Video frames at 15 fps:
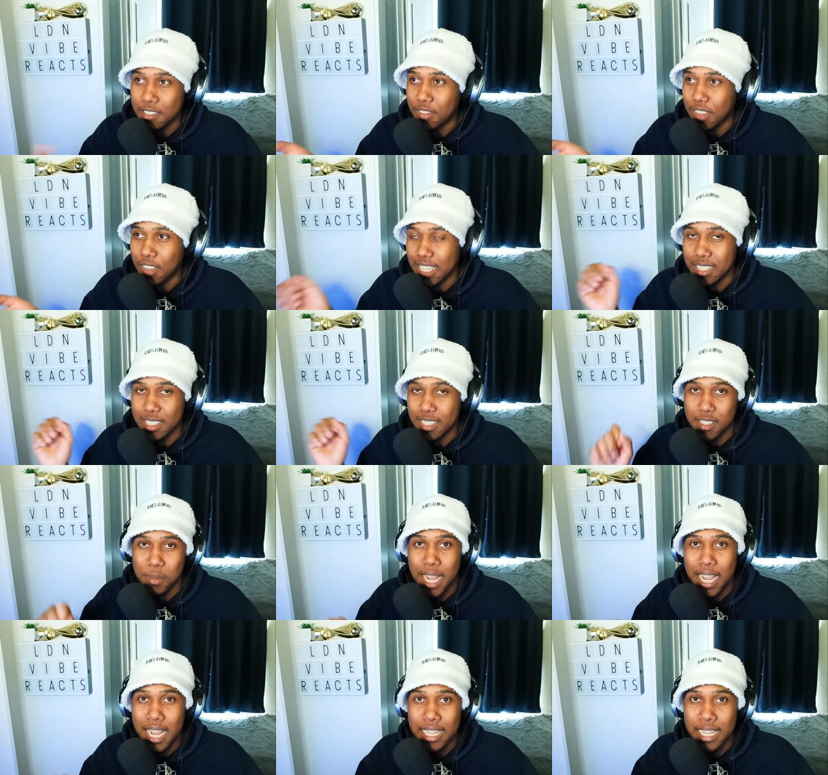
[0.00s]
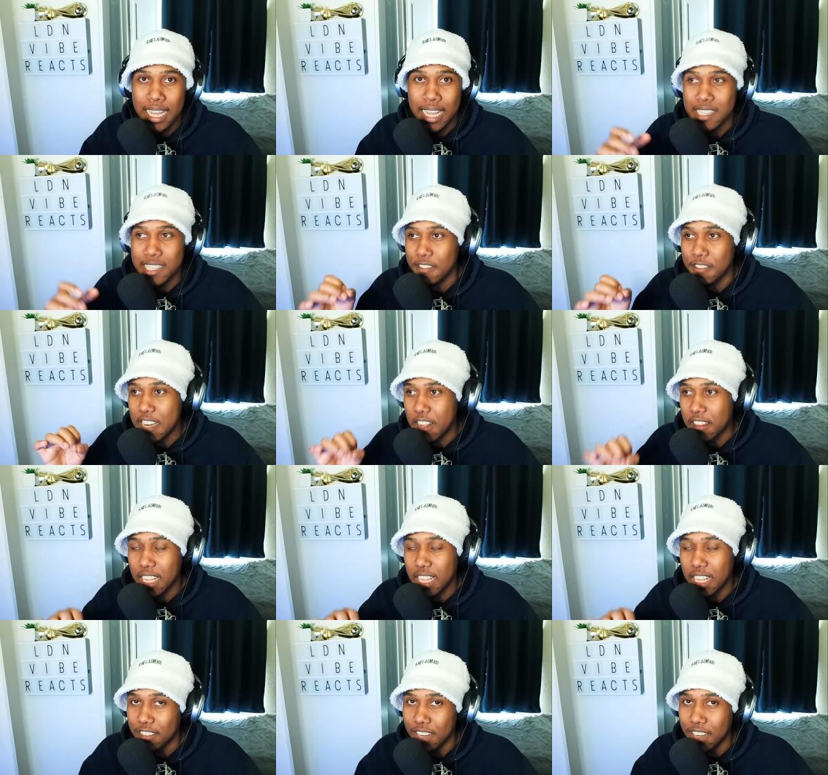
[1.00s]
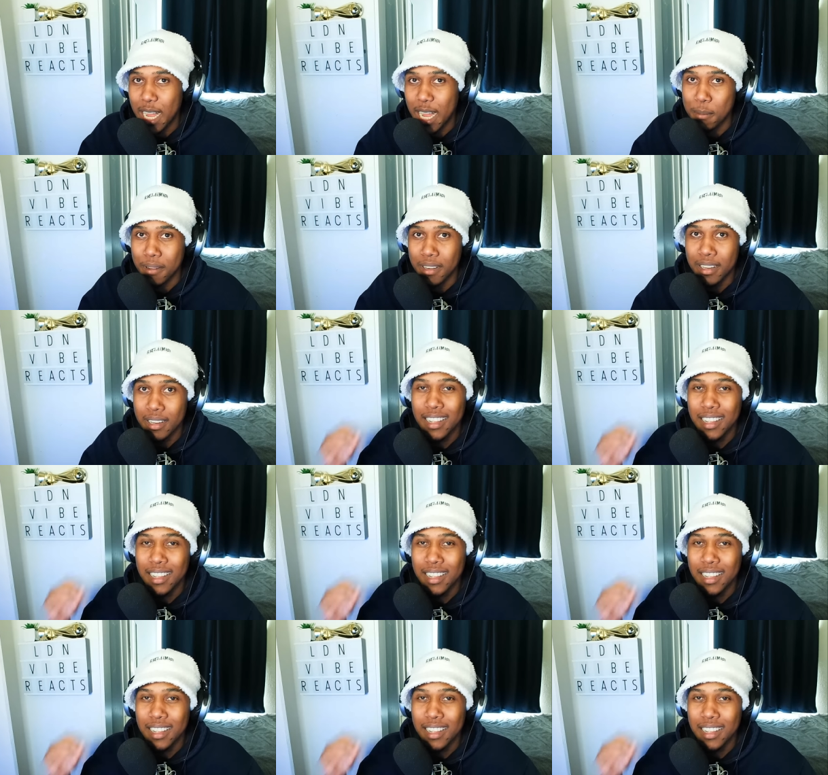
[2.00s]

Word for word: fucking smiling as if nothing ever happened.